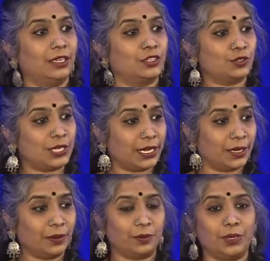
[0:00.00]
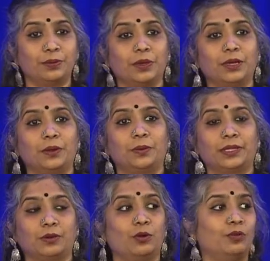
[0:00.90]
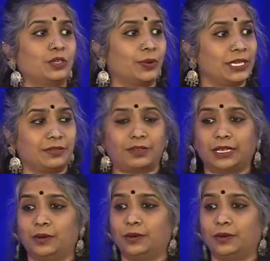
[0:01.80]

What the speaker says: Today, we work with over 25